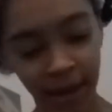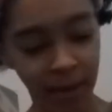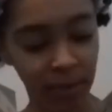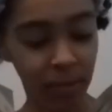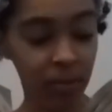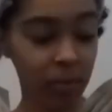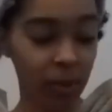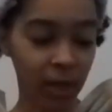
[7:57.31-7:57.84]

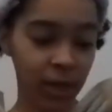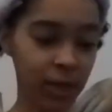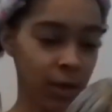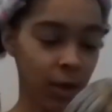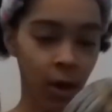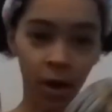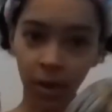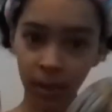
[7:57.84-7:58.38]
Um, braids
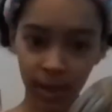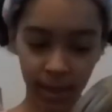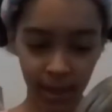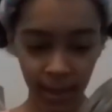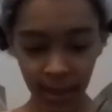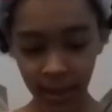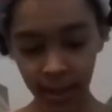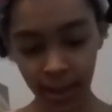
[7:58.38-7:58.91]
are always
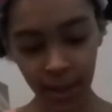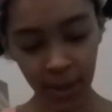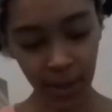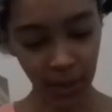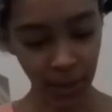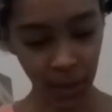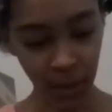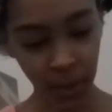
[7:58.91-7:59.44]
easy to
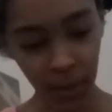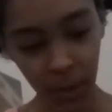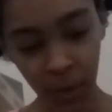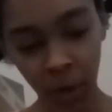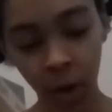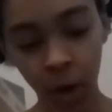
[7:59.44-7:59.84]
do. You can